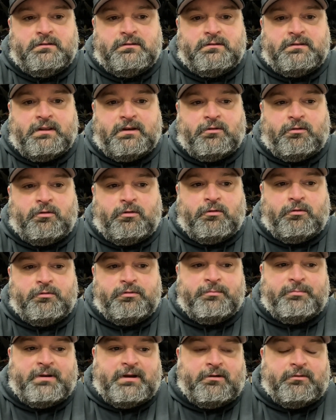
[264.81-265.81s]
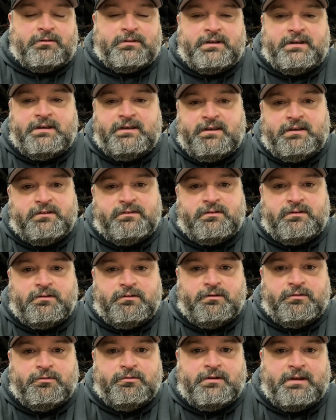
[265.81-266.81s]
that'll hold the power that he needs to
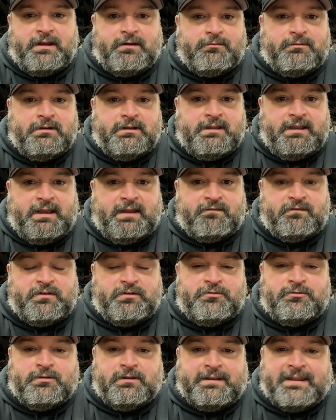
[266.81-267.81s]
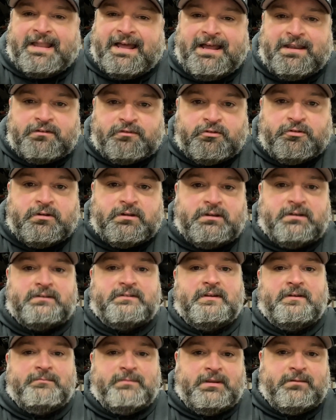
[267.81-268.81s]
do, not really have to do a lot to it,
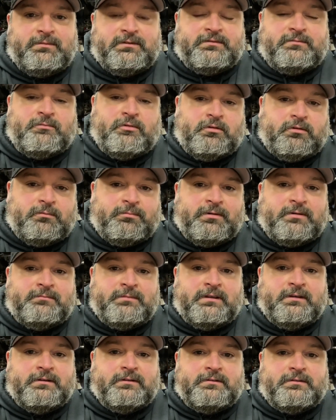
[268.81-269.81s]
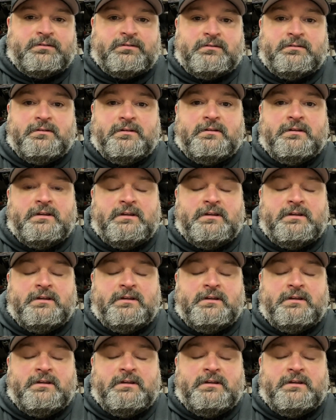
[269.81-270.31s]
except maybe some oil pump gears and